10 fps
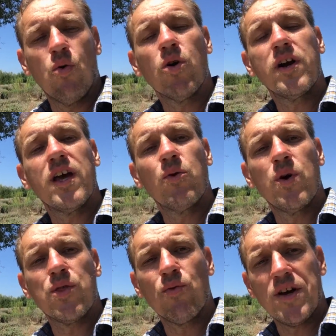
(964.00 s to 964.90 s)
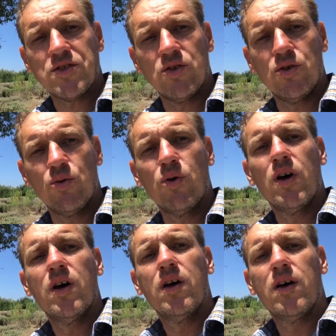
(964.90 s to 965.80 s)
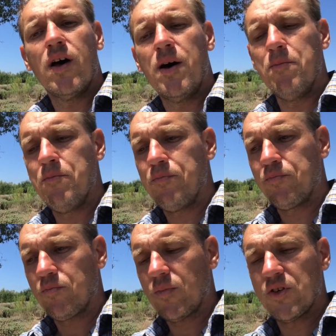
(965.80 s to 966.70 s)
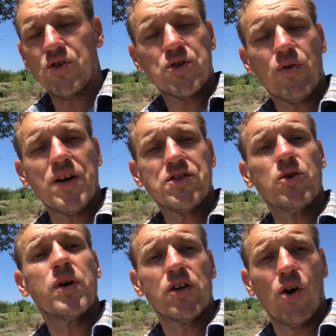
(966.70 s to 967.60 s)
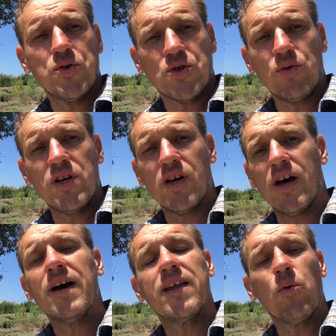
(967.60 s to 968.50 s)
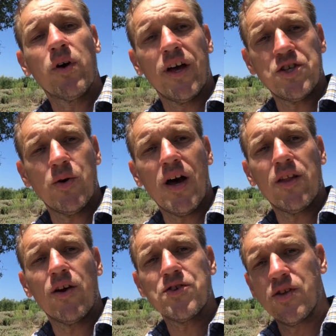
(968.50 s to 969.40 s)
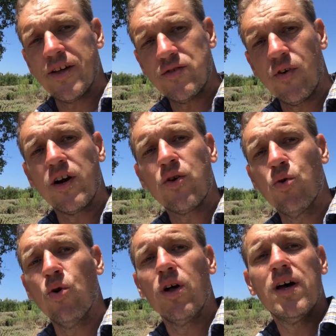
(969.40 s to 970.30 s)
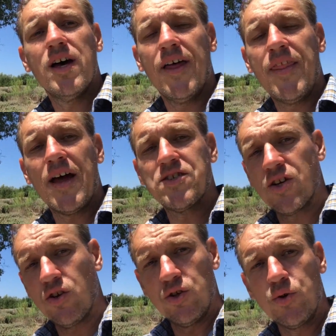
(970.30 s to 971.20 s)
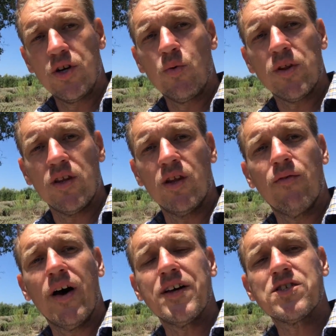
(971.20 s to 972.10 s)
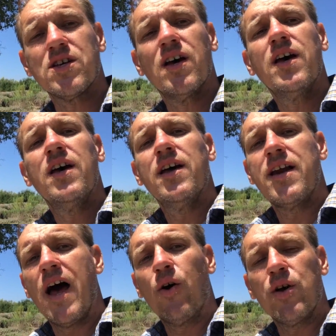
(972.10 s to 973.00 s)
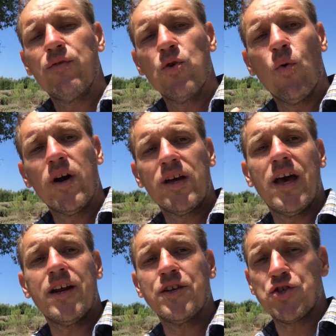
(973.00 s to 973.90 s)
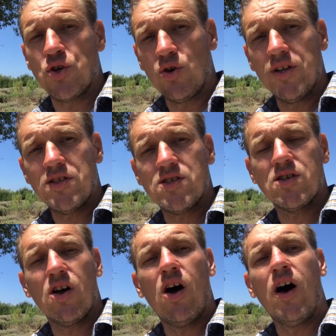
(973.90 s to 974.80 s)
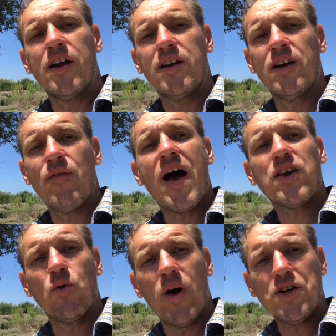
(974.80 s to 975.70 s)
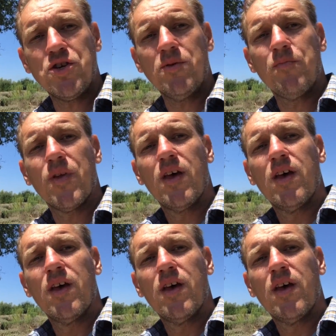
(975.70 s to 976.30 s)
coordinate with rescue, search and rescue in Costa Rica, and they will get you out of there. So that's very cool, and that is included with the device. Now, if you want to get insurance on an evacuation,